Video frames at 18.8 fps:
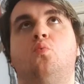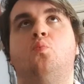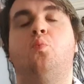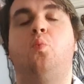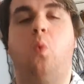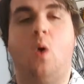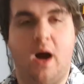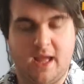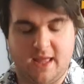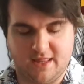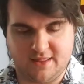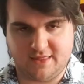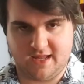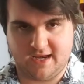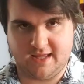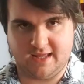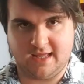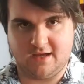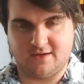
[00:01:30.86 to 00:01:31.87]
why is
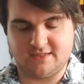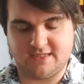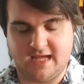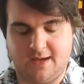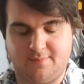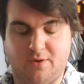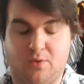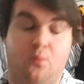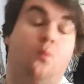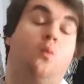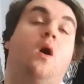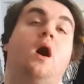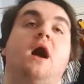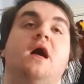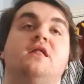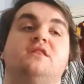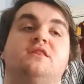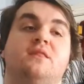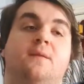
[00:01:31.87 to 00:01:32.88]
that encounter happening?
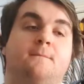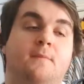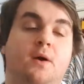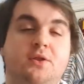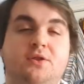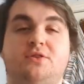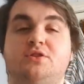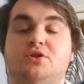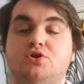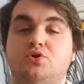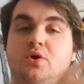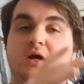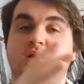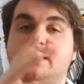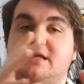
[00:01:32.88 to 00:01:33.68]
Why is the monster trying